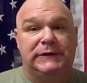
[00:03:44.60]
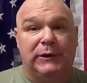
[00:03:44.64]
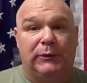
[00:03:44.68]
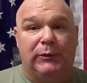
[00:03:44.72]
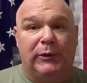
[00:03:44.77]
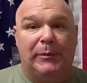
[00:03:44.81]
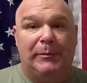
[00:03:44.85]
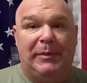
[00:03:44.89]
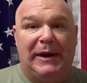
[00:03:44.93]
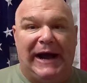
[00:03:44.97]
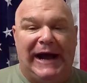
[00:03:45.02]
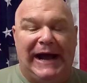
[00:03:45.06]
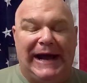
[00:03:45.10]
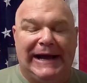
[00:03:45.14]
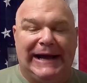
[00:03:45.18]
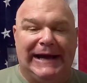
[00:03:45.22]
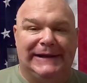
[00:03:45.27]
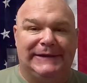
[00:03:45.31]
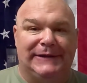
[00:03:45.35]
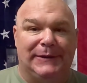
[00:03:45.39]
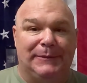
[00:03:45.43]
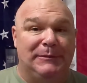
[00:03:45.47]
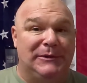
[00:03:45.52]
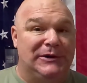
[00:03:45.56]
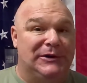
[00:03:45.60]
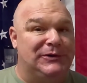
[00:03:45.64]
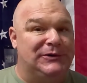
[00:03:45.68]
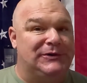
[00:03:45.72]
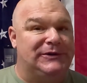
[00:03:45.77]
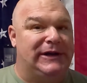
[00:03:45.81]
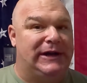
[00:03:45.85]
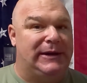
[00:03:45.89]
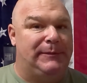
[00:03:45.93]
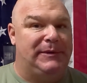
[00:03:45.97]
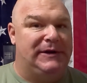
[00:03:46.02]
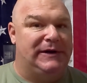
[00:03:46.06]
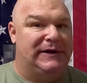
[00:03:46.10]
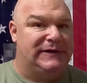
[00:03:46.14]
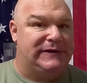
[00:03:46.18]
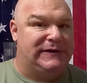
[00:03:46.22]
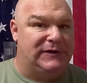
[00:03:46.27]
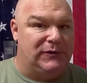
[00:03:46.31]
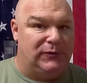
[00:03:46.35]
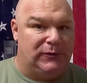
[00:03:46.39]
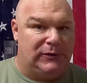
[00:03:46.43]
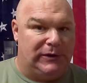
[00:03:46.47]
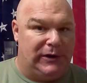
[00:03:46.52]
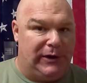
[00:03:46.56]
we're back at the Mills
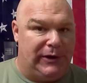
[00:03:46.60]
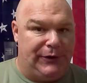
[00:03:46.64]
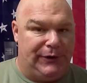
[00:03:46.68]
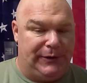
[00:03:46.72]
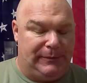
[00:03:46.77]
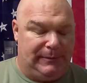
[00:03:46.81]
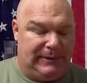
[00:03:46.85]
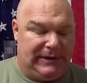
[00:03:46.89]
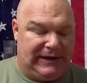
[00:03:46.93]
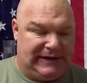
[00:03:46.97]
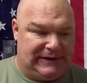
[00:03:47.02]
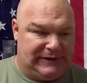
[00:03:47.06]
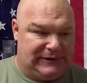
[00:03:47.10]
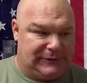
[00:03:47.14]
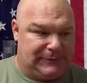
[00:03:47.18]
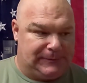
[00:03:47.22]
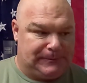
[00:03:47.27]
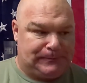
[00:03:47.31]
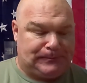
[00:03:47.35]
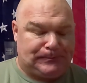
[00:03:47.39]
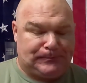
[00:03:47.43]
Ammunition reloading bench.